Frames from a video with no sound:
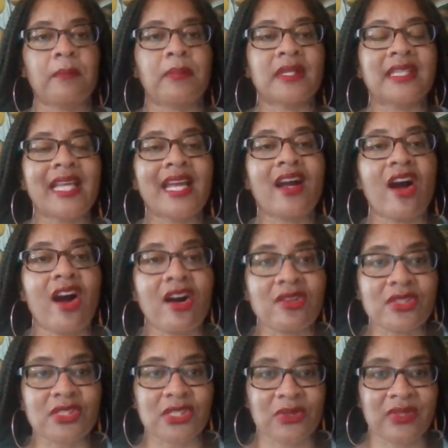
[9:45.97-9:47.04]
but they
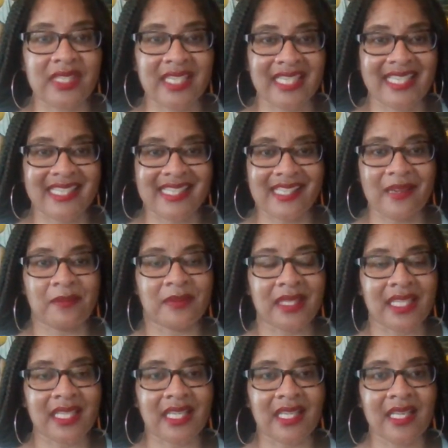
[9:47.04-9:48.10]
also did
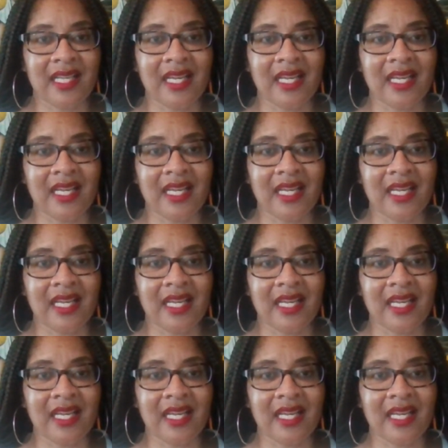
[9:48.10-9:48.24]
something